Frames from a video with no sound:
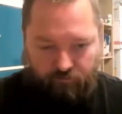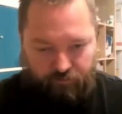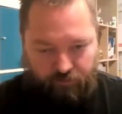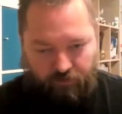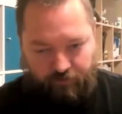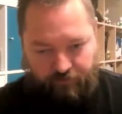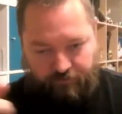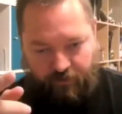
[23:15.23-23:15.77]

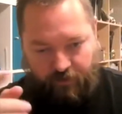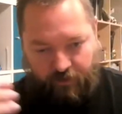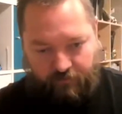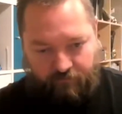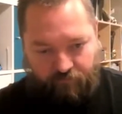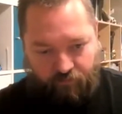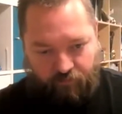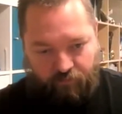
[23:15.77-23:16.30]
because it
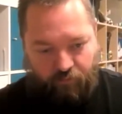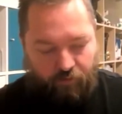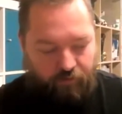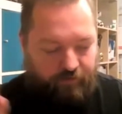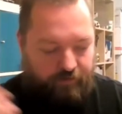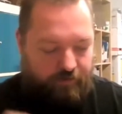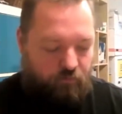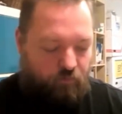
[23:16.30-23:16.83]
had four
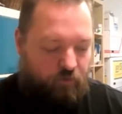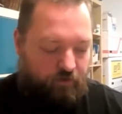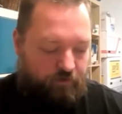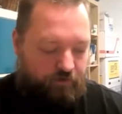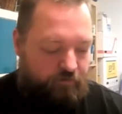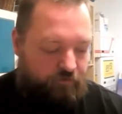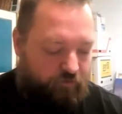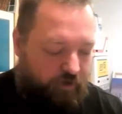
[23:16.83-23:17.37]
more it
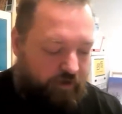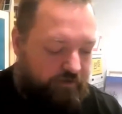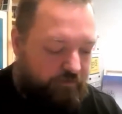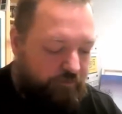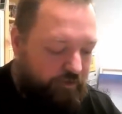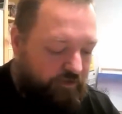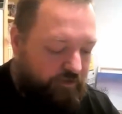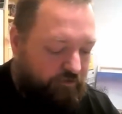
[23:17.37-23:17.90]
wanted to
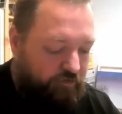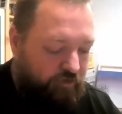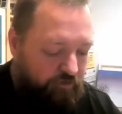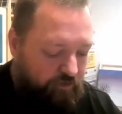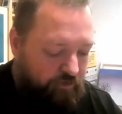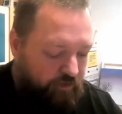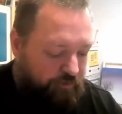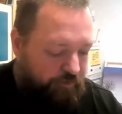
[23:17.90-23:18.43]
ask me it
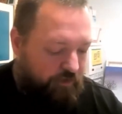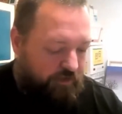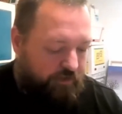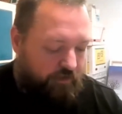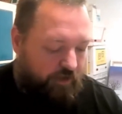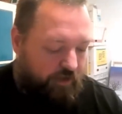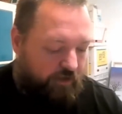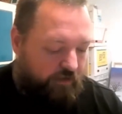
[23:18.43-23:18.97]
showed how many
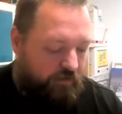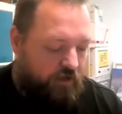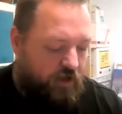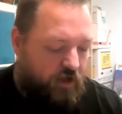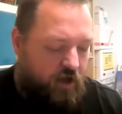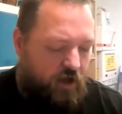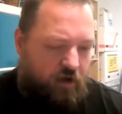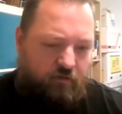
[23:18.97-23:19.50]
it had
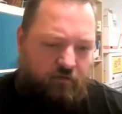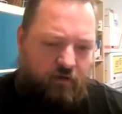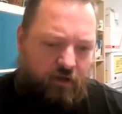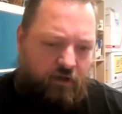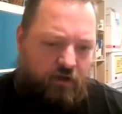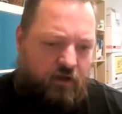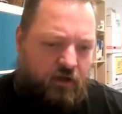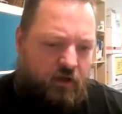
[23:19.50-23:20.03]
i was like